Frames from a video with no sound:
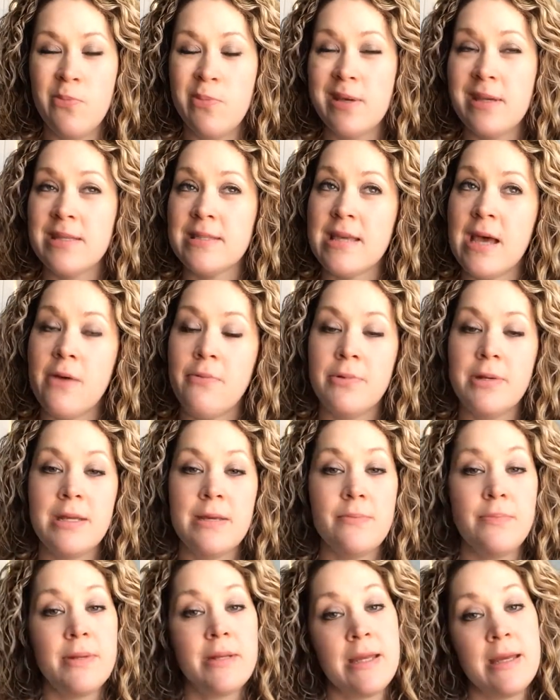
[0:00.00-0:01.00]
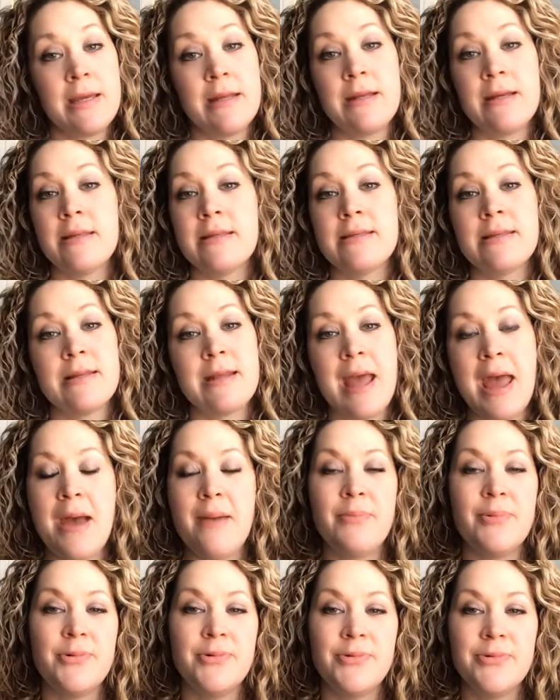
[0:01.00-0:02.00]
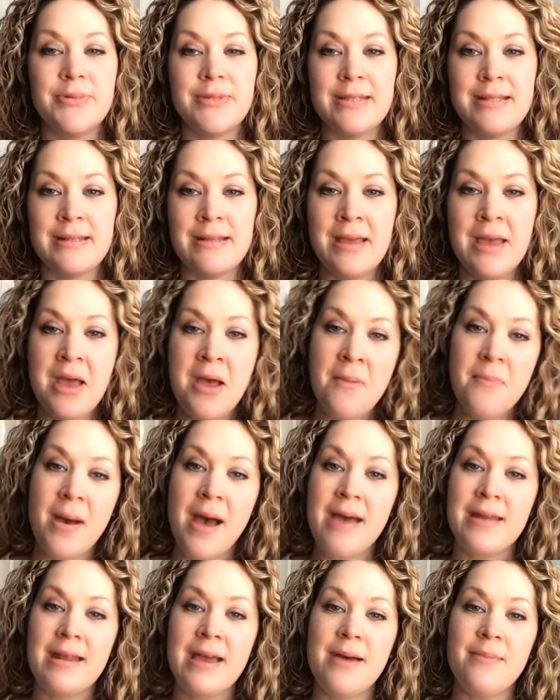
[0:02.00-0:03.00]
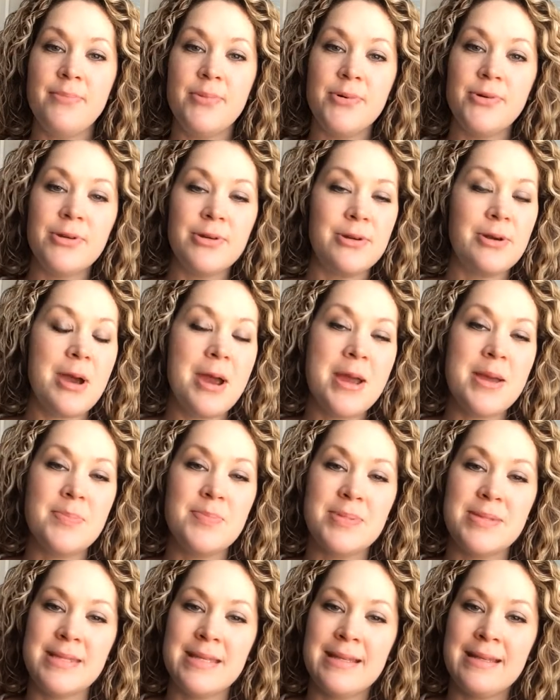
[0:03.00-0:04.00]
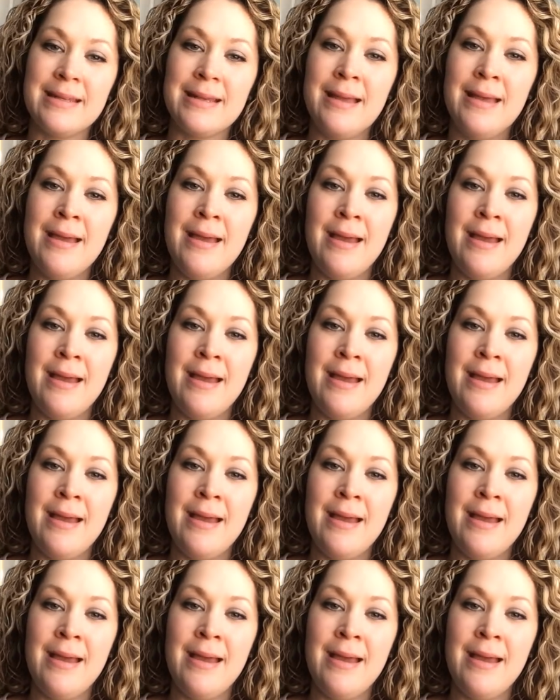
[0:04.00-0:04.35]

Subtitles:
because I would eat bananas and apples and pineapple and grapes and